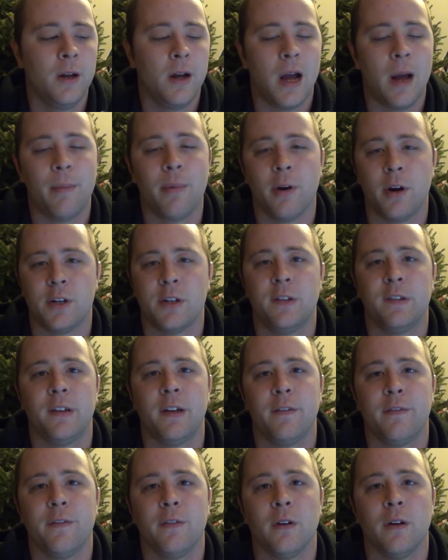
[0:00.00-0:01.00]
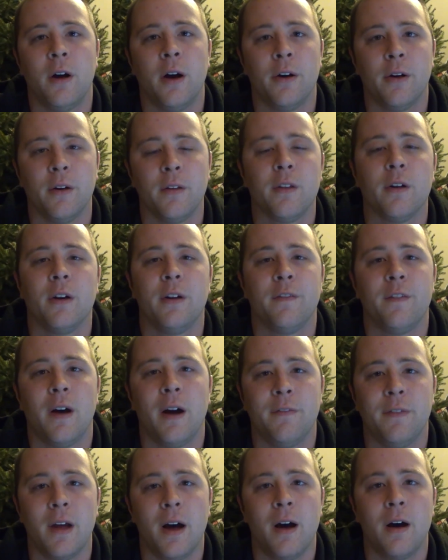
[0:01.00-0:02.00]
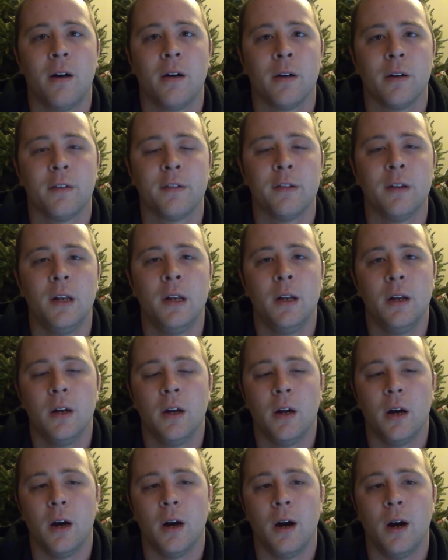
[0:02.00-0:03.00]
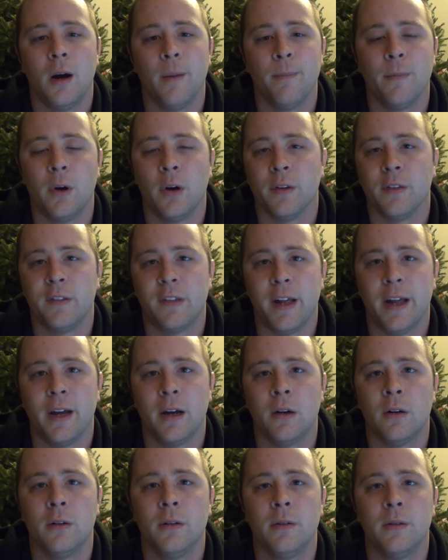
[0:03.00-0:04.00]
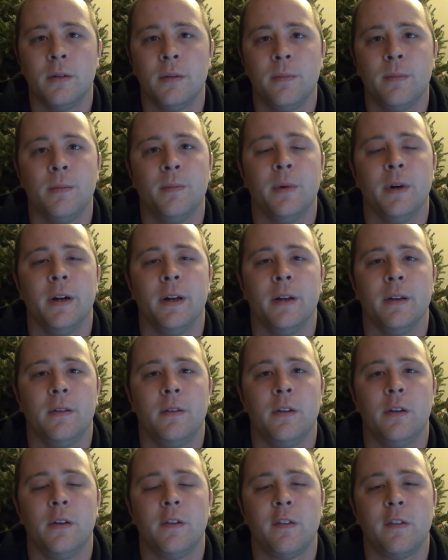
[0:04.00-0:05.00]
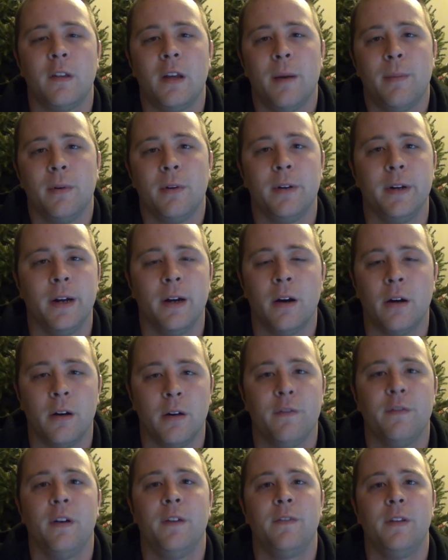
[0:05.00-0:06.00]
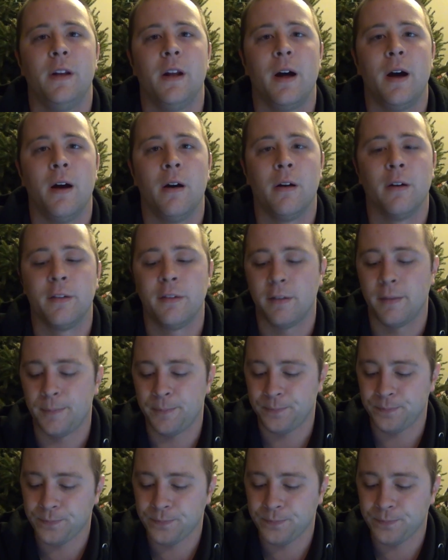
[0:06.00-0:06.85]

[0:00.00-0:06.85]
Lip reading: I purchased it for $135 on sale, but it's typically $150.